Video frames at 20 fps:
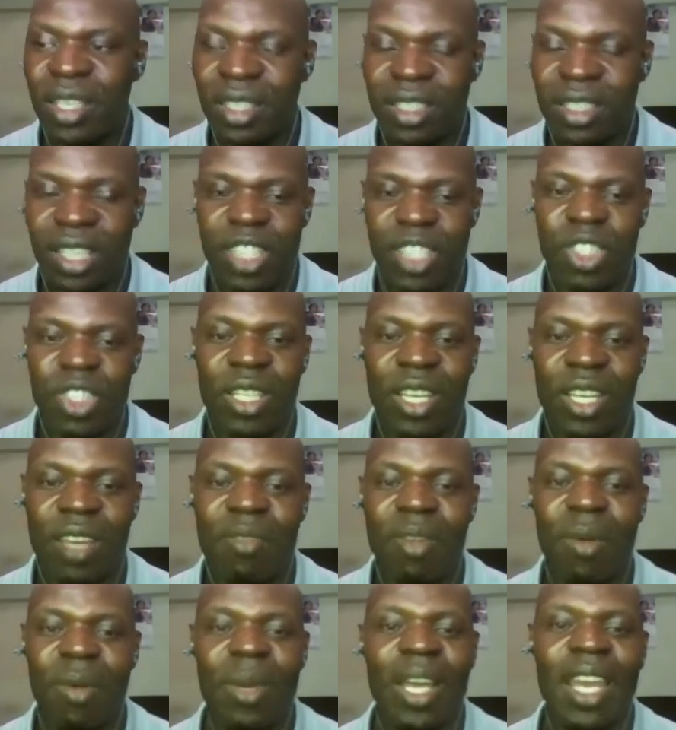
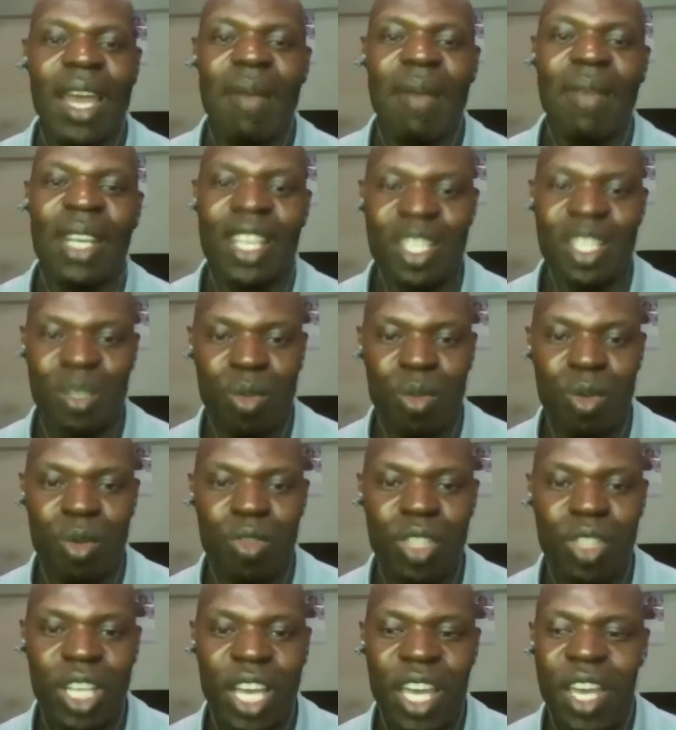Kachileva, where Lamek has
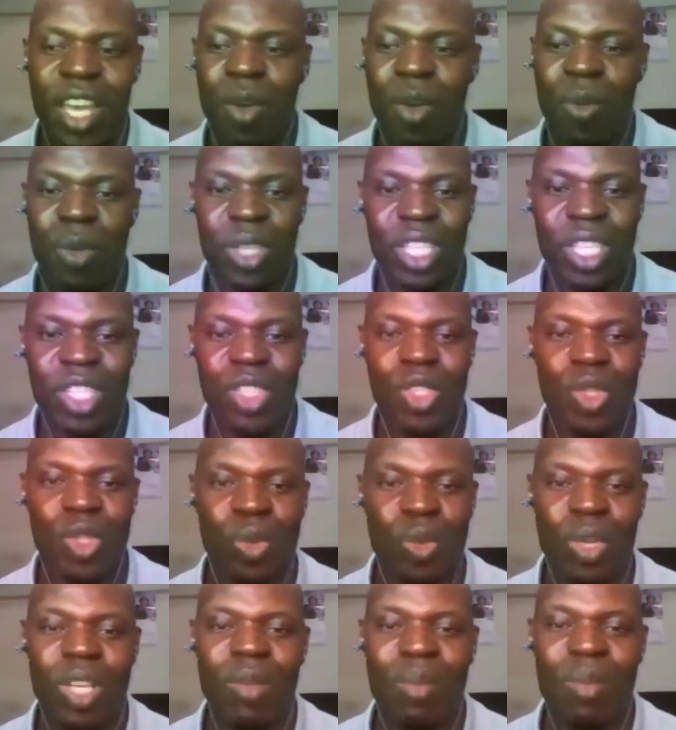moved, with this
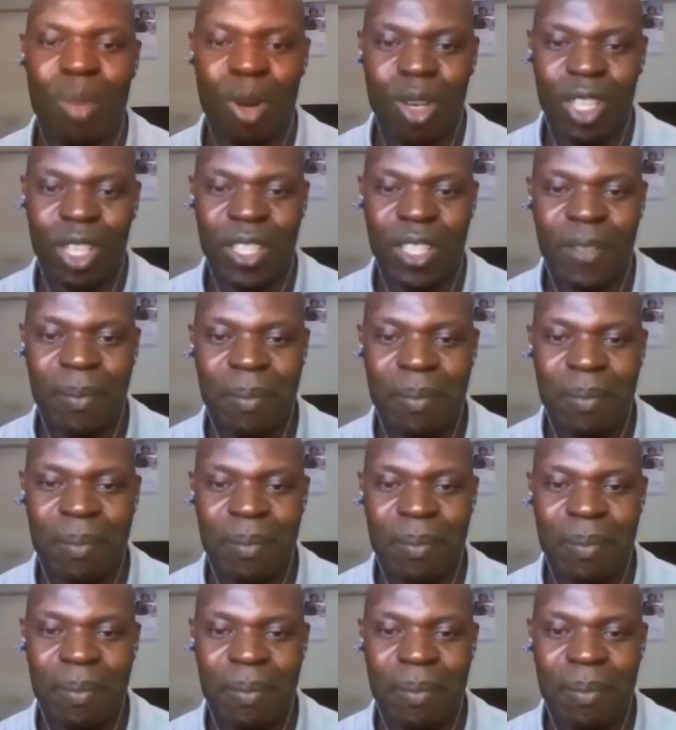swing bowling,
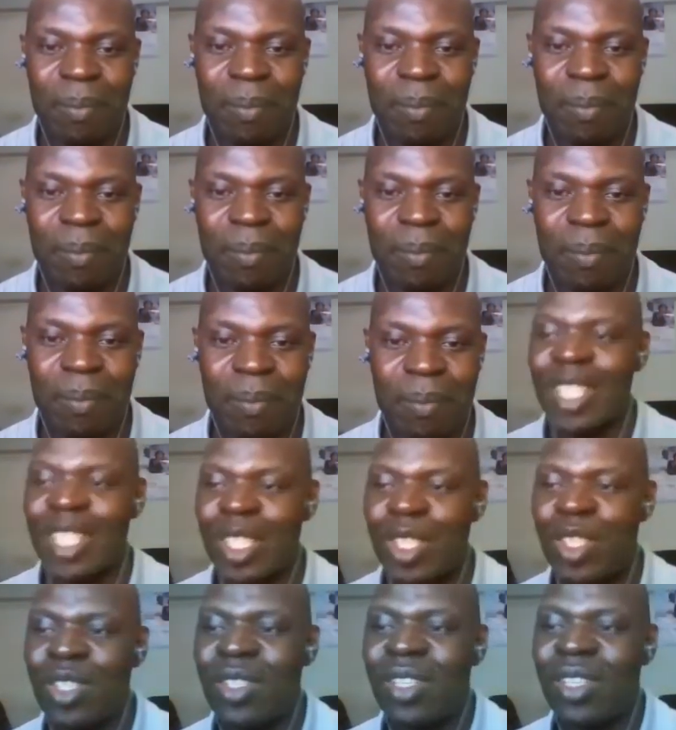there's at
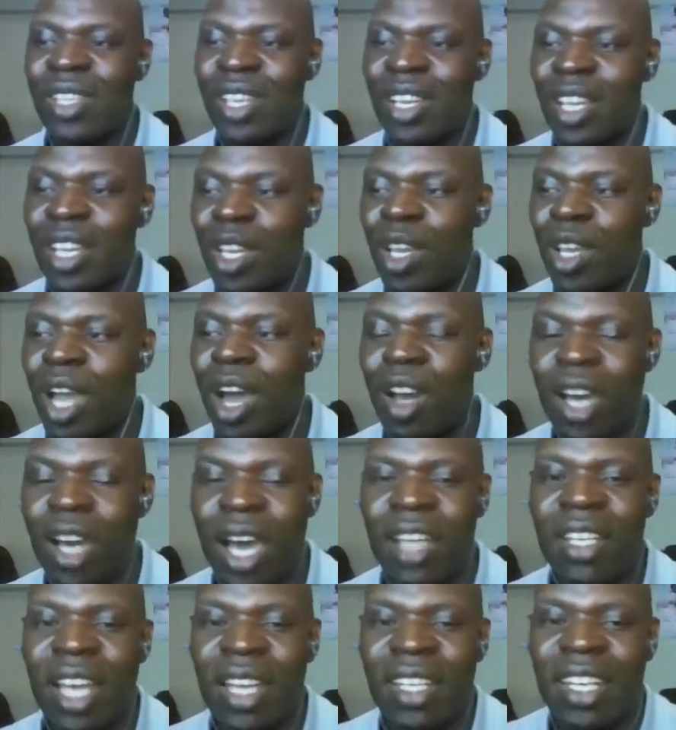least,
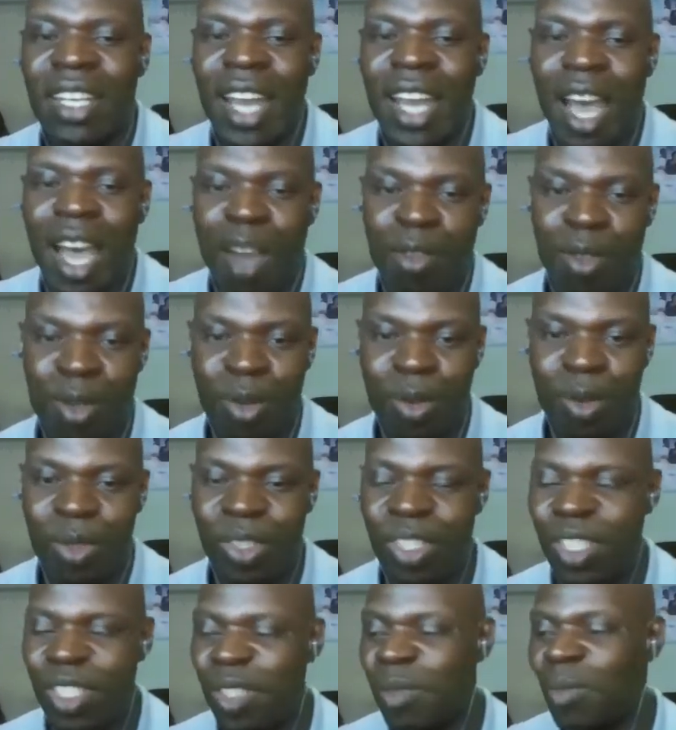I'd love to
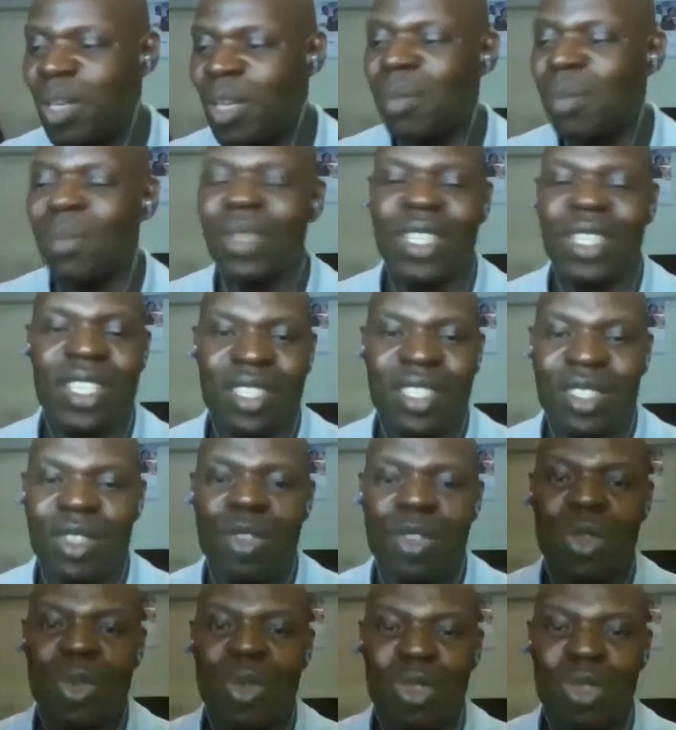see maybe in
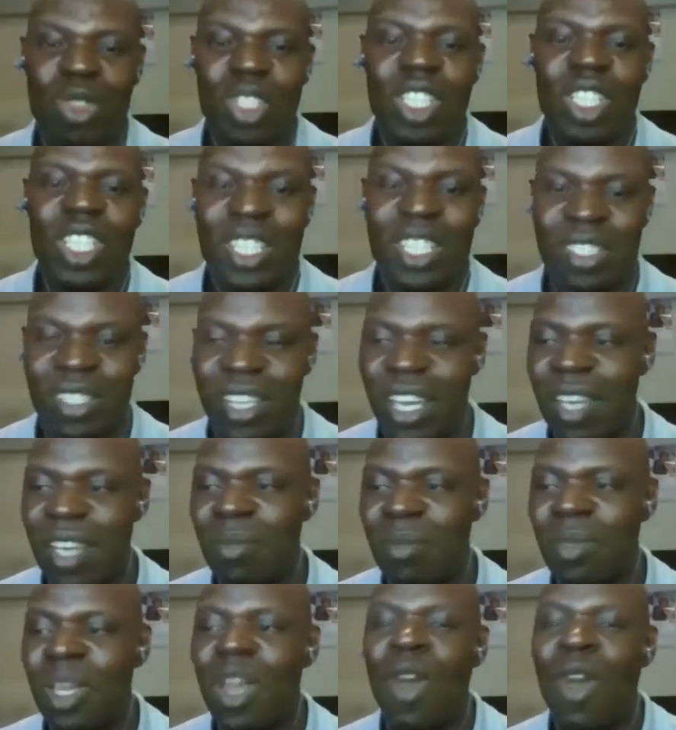2-3 years'
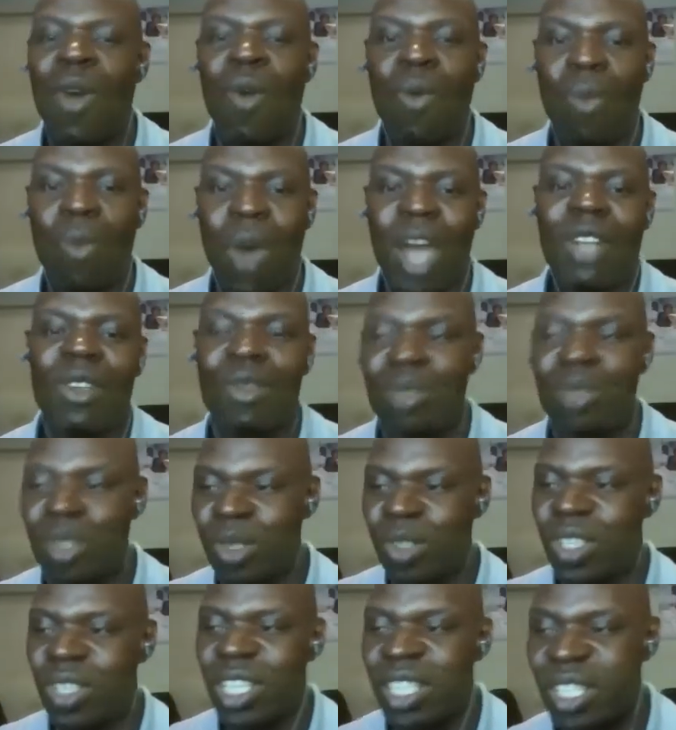time, one of
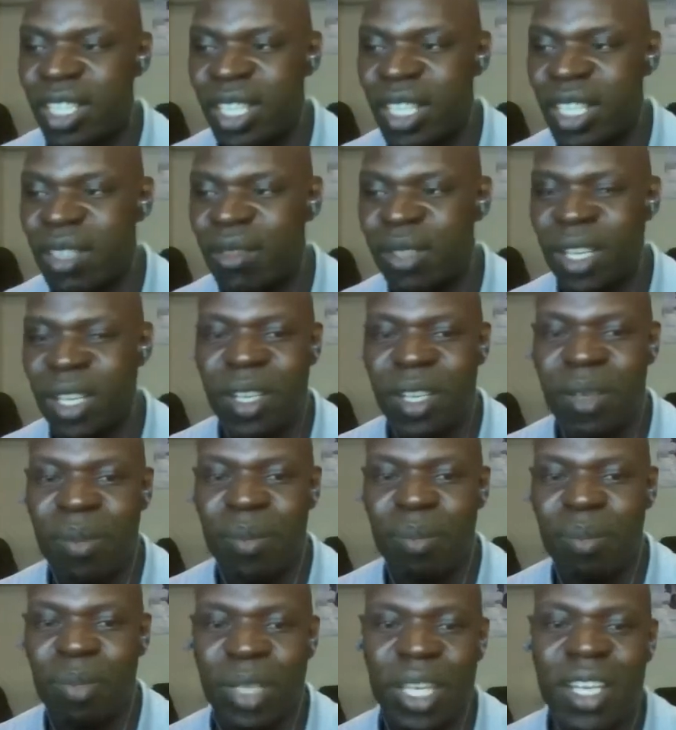those Kachileva
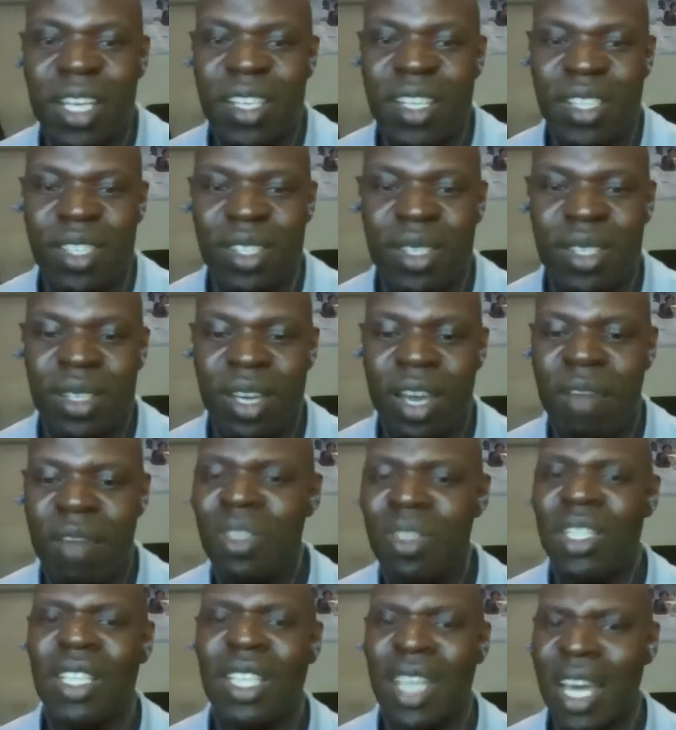players
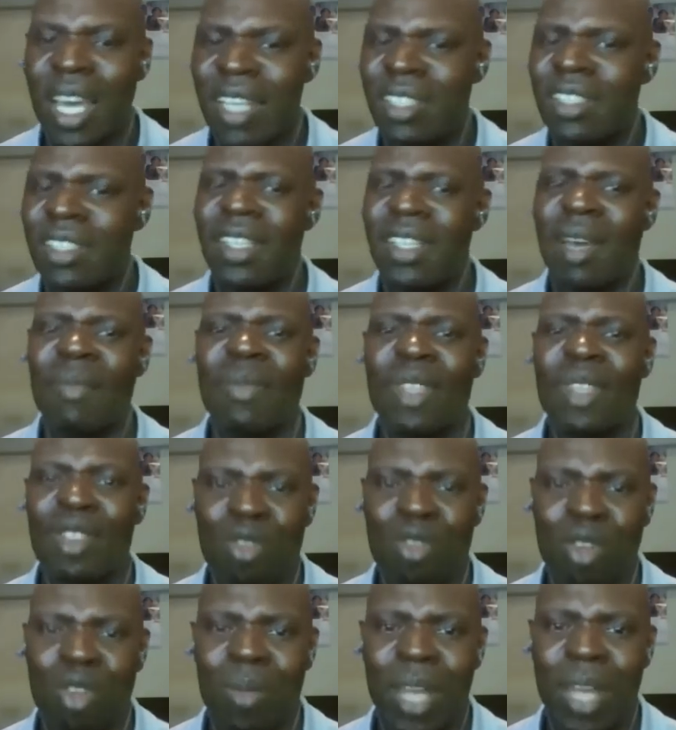having learned something
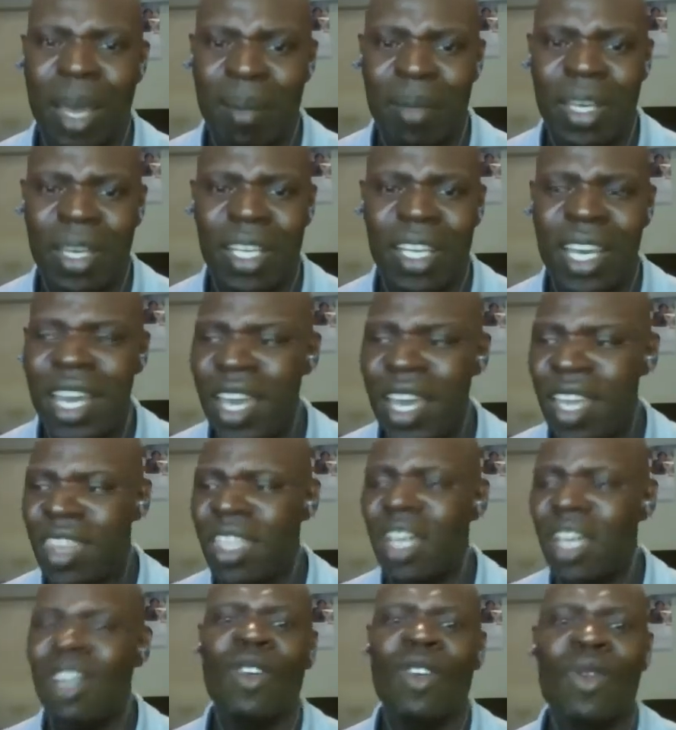from Lamek
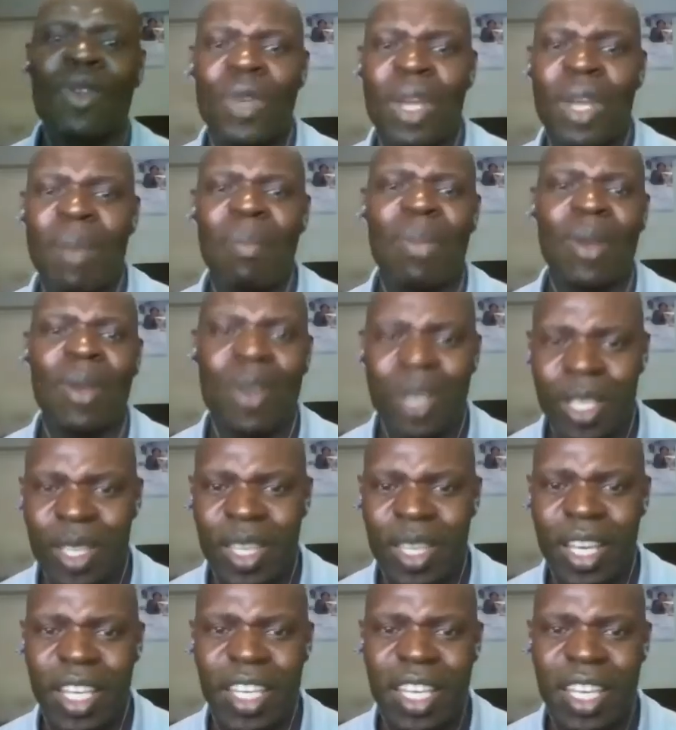that we could employ
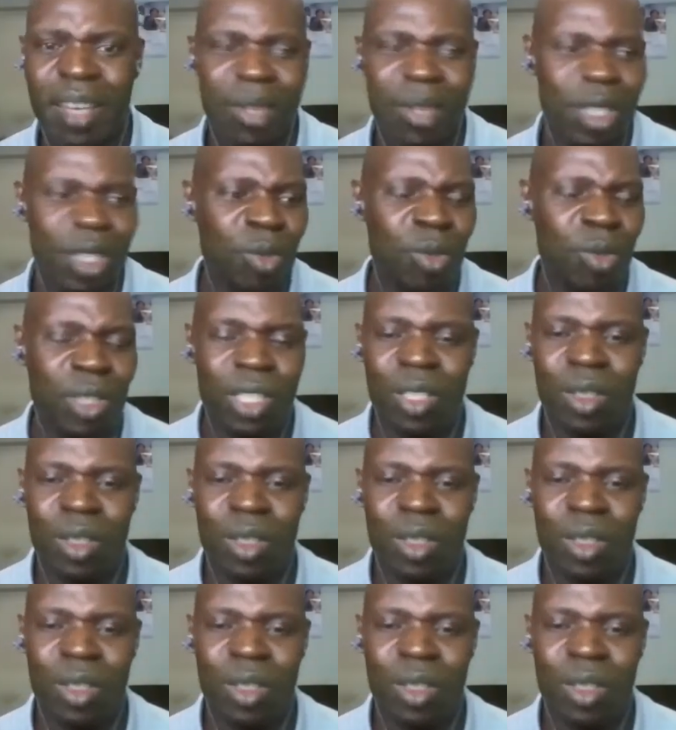in their game and could